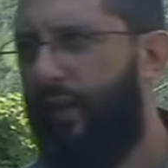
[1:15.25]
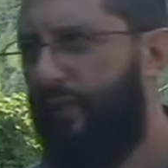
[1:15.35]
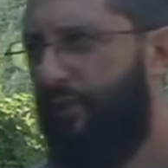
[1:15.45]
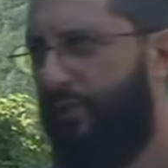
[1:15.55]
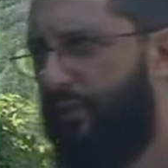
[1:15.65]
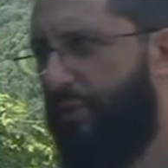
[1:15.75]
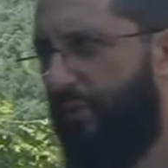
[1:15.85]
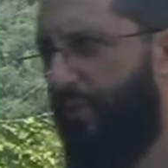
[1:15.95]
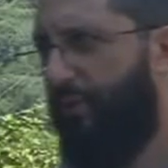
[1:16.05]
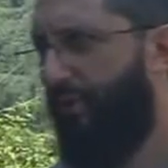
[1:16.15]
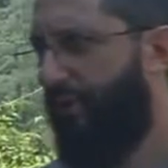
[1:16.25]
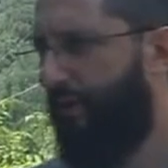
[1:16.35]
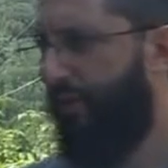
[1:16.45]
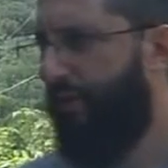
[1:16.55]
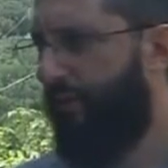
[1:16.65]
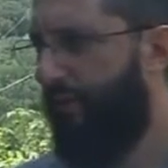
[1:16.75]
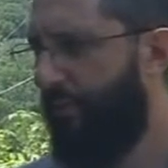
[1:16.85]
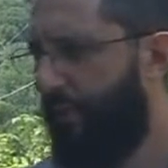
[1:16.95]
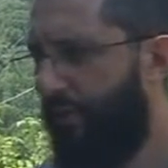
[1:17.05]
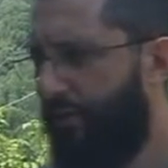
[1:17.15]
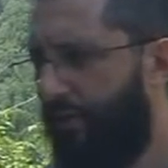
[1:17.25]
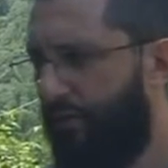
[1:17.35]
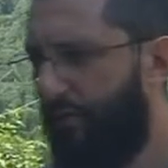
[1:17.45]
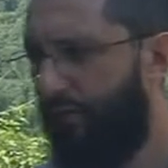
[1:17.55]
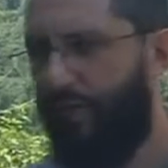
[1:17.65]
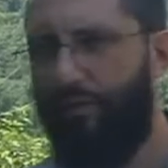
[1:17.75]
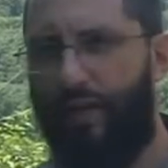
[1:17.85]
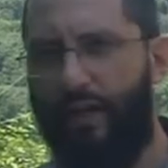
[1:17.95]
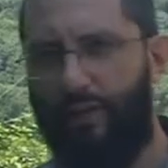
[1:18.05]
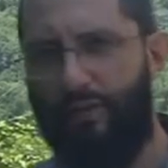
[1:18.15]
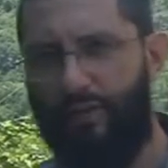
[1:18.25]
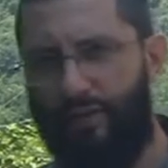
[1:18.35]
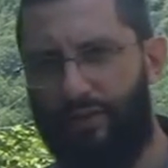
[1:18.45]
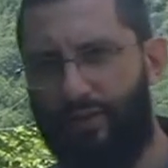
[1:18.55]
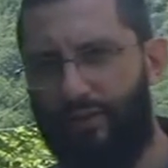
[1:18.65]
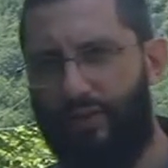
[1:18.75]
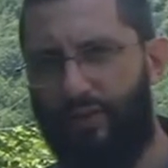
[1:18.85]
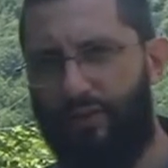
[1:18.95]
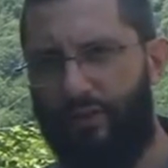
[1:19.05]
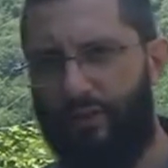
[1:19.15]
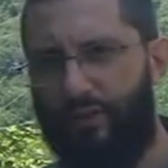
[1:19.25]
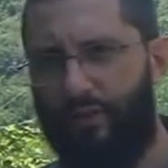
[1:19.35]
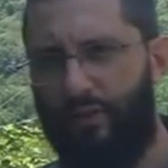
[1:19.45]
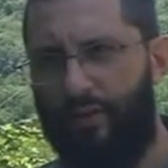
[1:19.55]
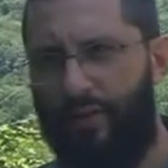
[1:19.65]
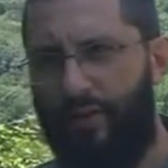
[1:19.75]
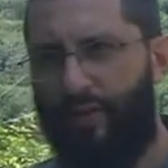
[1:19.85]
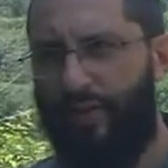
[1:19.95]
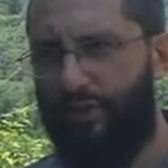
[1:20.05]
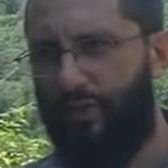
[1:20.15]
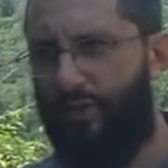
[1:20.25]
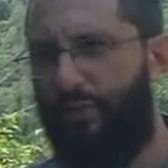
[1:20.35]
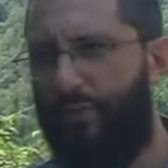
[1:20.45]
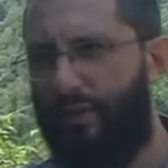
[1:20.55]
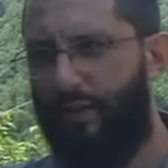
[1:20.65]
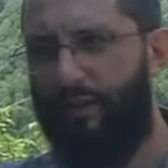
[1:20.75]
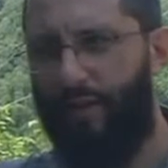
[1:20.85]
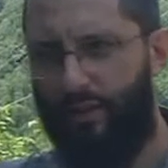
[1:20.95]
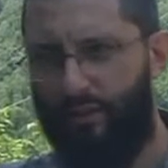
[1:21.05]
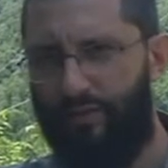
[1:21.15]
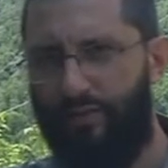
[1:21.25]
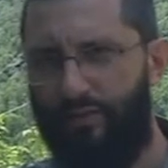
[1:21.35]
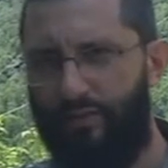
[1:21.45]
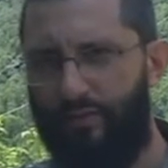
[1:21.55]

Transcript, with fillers: And the rich people that are on the earth are going to be those that are ruling and reigning with Jesus Christ, that served him in this life.